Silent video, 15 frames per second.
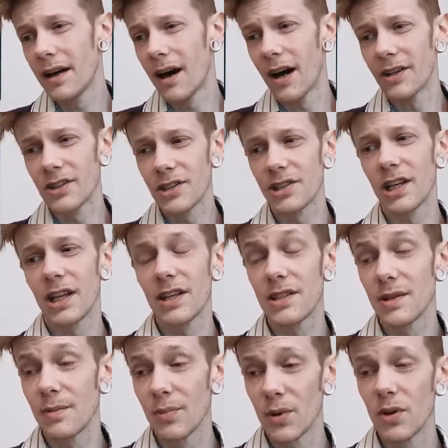I just think it's
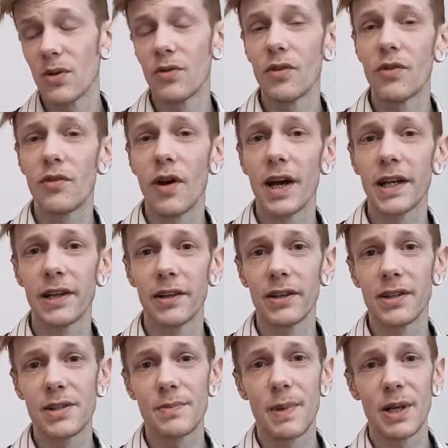a beautiful
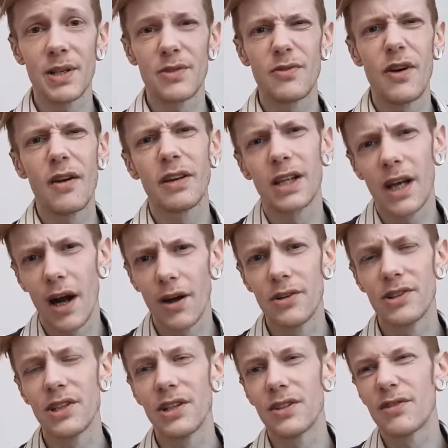fragrance, but it's very
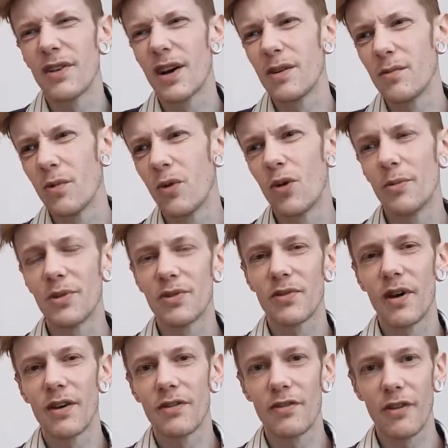cozy, it's very warm, it's
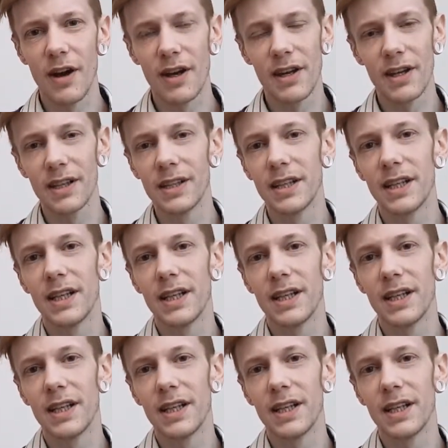very friendly.